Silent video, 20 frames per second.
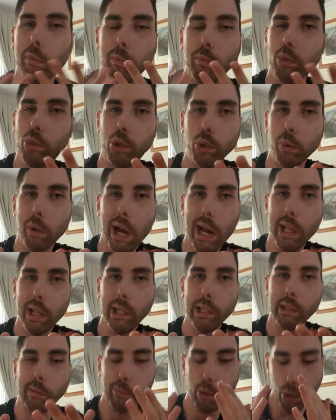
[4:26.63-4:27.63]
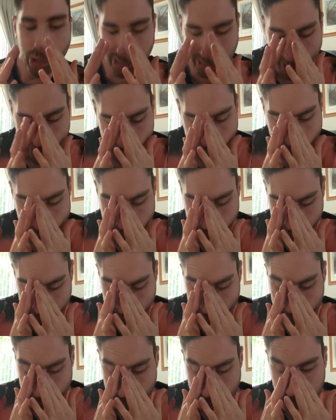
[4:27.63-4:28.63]
do I like boys? And the
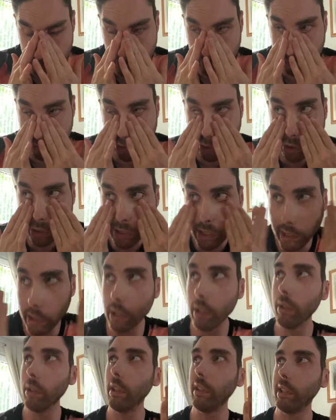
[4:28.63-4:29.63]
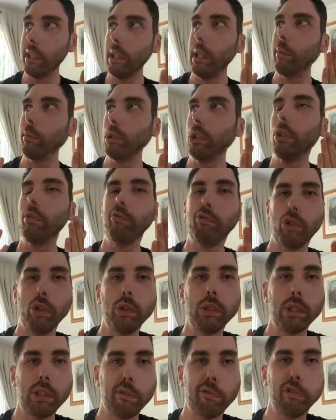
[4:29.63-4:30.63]
thing that was
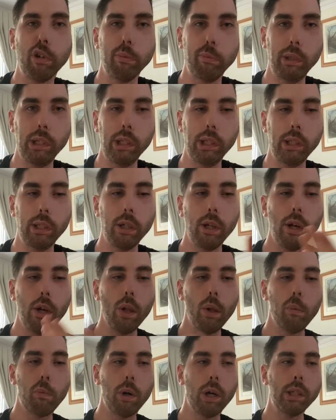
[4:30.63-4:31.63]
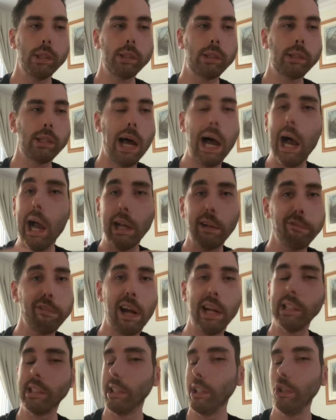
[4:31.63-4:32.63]
confusing for me was I
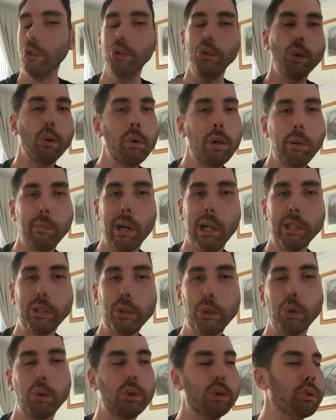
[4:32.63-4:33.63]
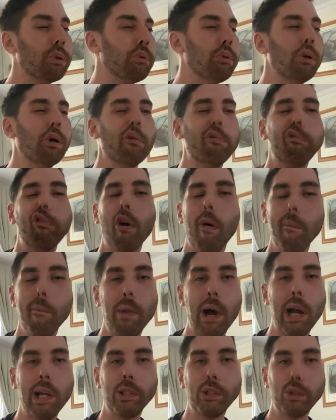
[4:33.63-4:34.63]
fancied no one at my school. So if you're from
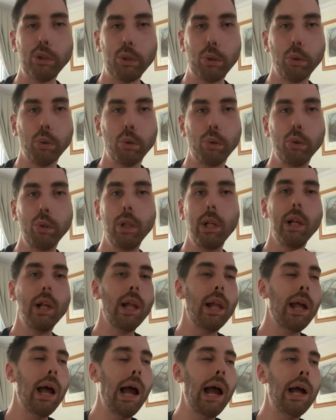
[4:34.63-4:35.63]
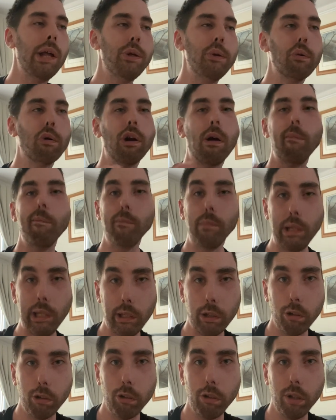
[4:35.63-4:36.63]
my school and you're a
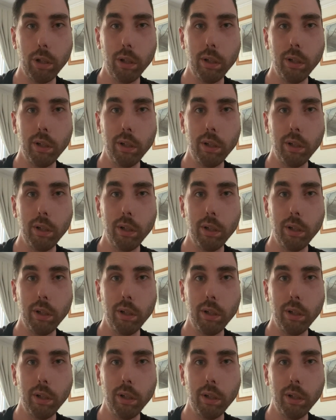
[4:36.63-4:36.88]
male,